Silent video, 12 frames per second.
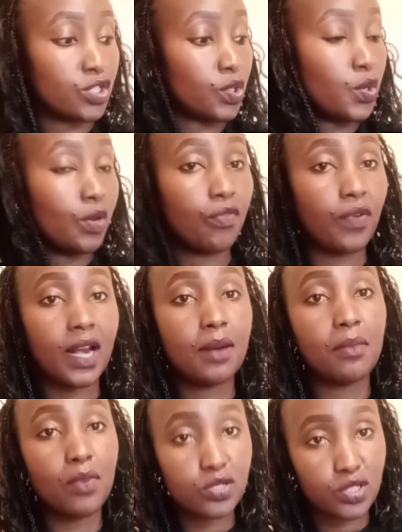So you'll
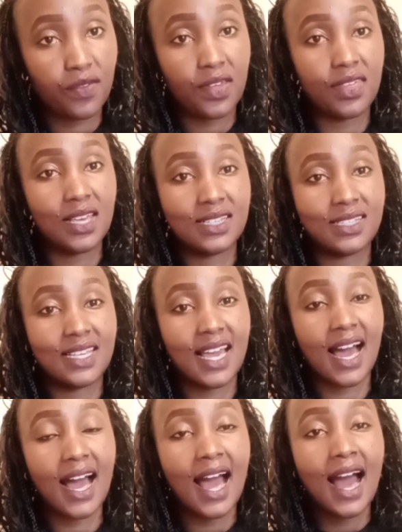find most of the things
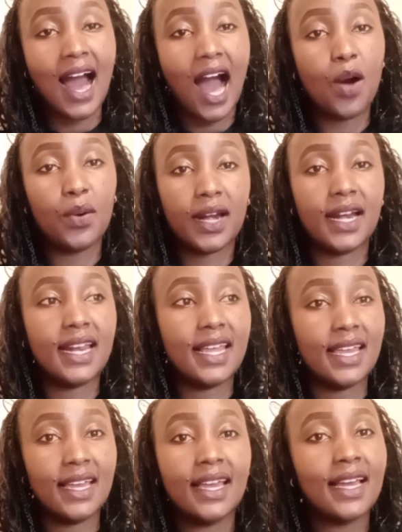here are
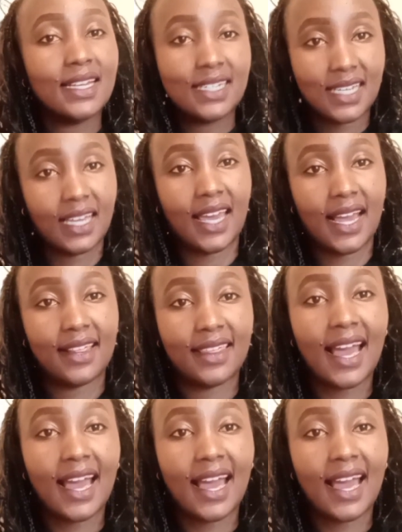already taken.